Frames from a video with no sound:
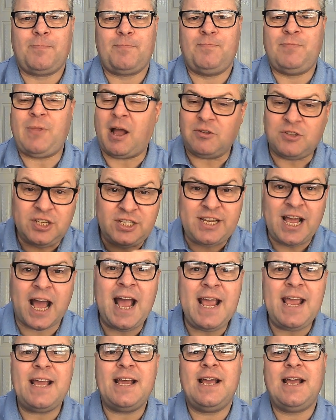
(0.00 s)
Now
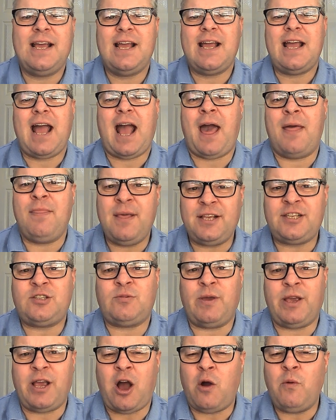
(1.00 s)
today, and this
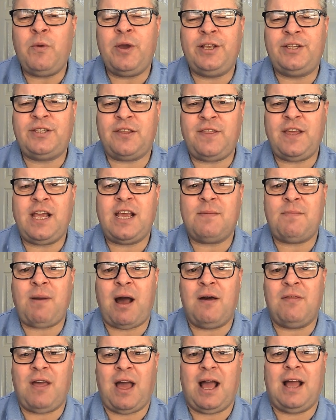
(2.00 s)
week, I want you to think
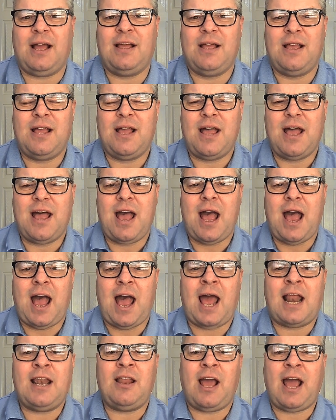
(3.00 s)
about that.
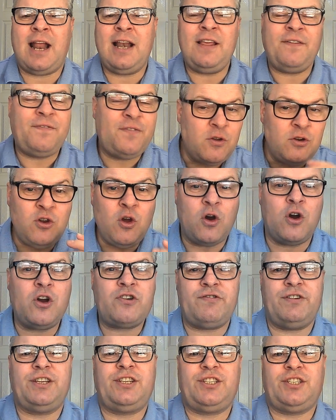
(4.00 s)
And if you're not a
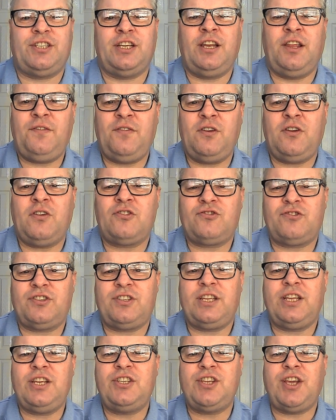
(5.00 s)
Christian, if you're not
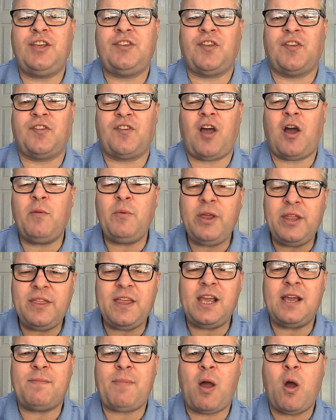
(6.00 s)
trusting Jesus, I want you to
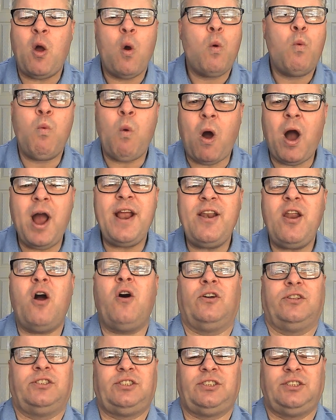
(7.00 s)
think about why
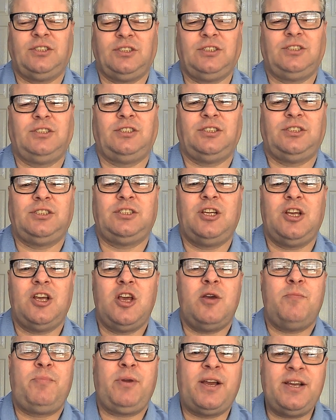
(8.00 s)
not?
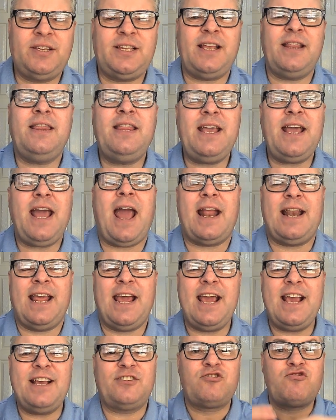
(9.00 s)
Because in the end,
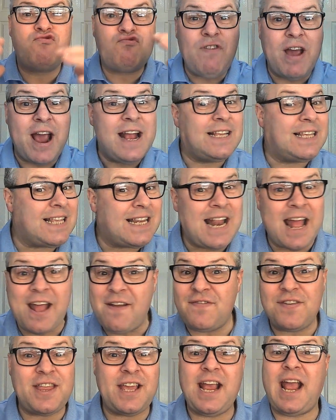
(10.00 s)
he's greater than
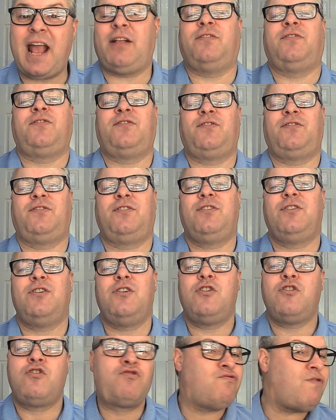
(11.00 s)
everything else.
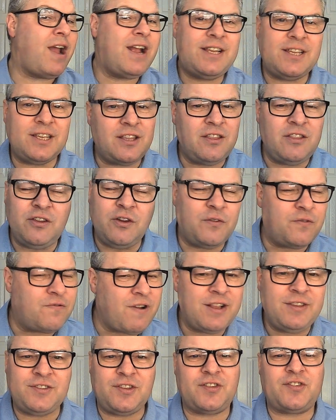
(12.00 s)
Greater than your
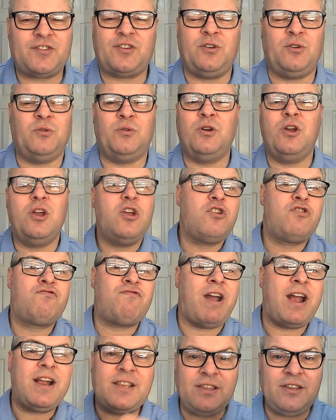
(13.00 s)
friends at school.
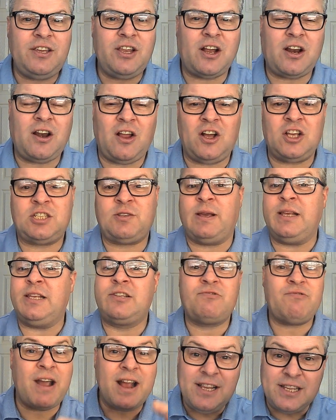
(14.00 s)
Greater than your classmates.
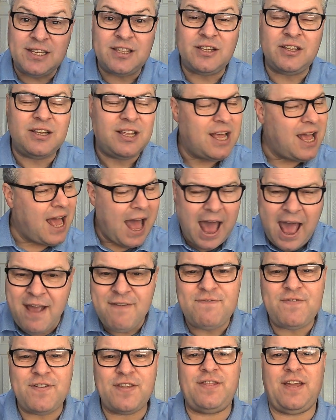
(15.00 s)
Greater than
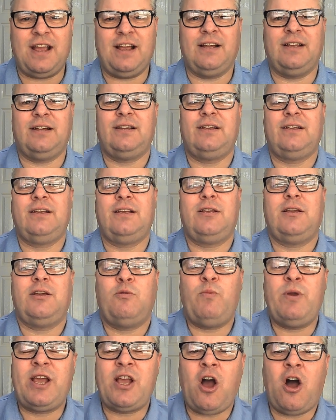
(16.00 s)
everything.
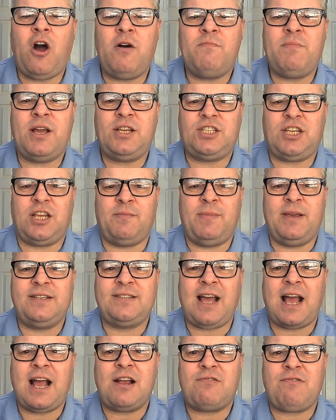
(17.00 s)
We can't measure him.
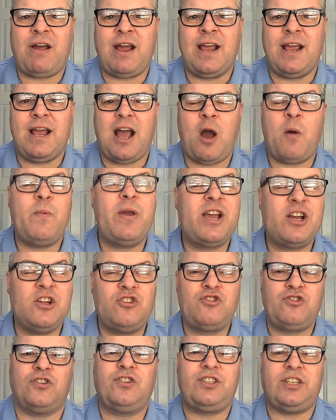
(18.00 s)
He's that great. And we can
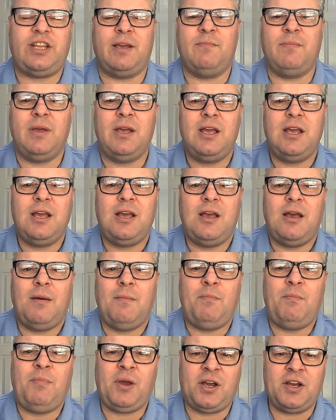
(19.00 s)
trust him
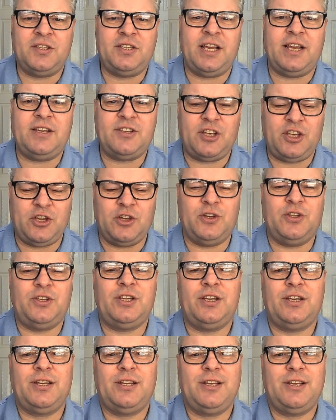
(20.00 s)
because he's a good
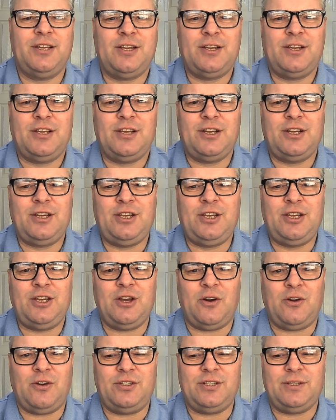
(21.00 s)

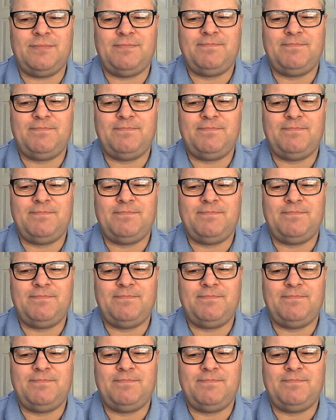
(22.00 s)
God.